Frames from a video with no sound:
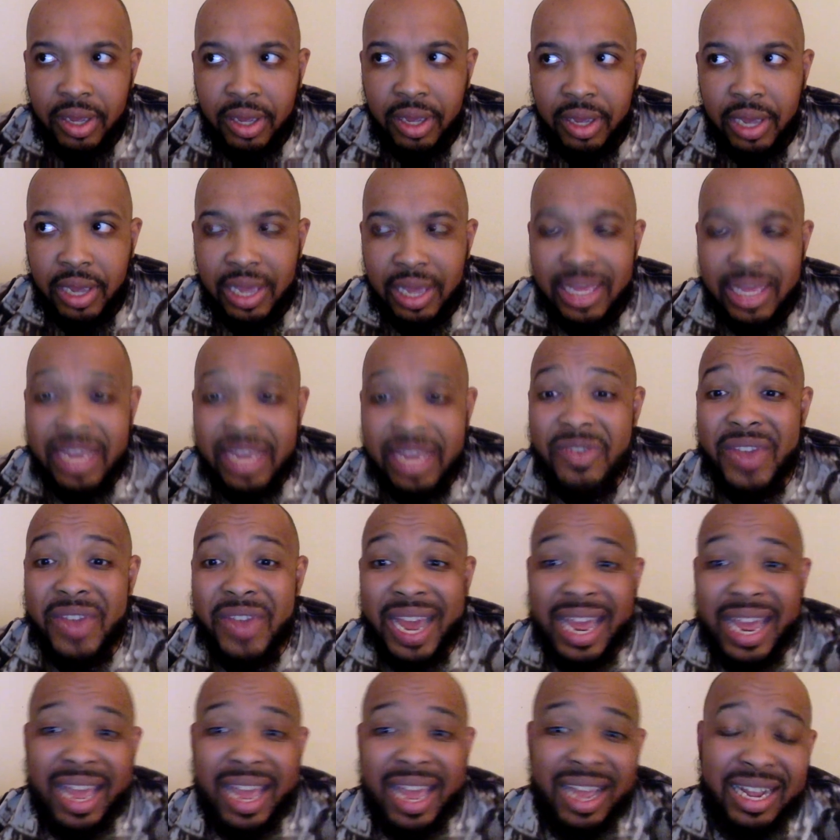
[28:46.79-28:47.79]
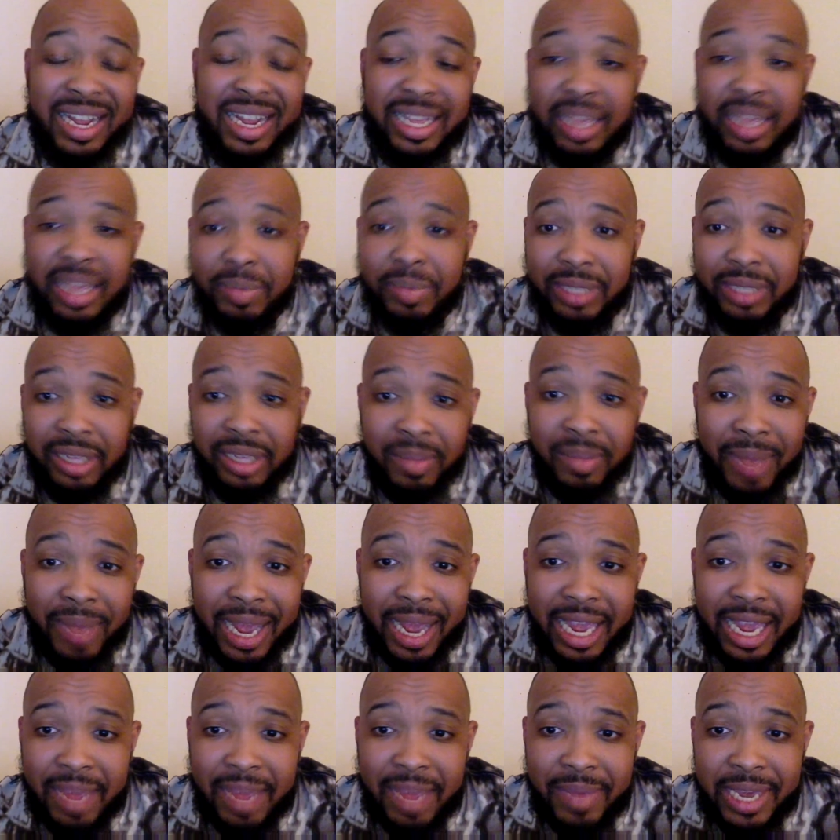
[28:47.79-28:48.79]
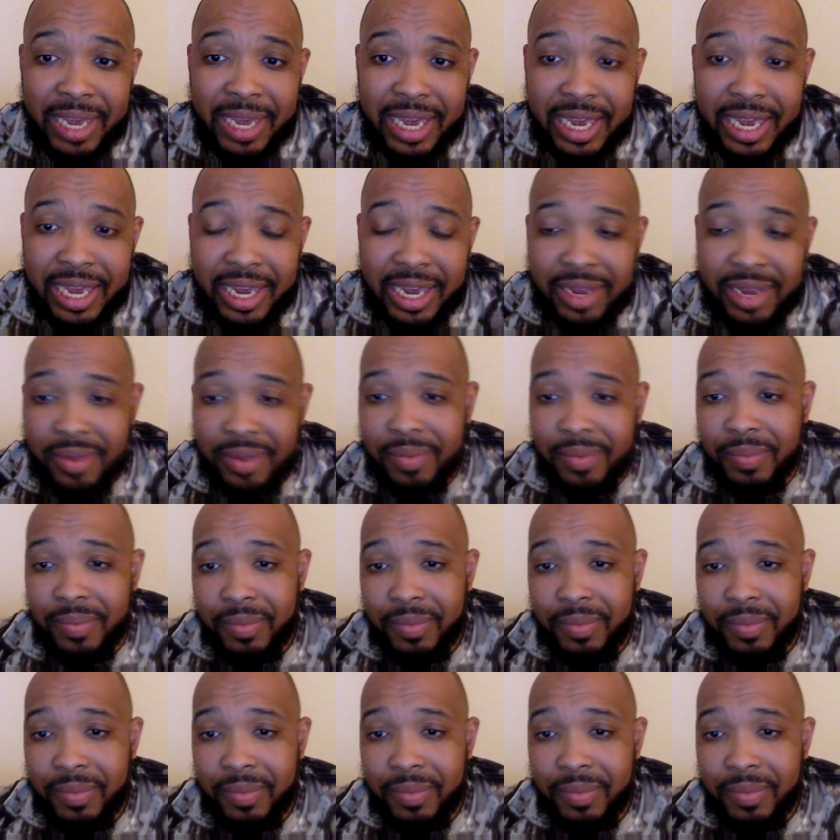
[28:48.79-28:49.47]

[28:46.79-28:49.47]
And then you got a glimpse of the Miami Heat.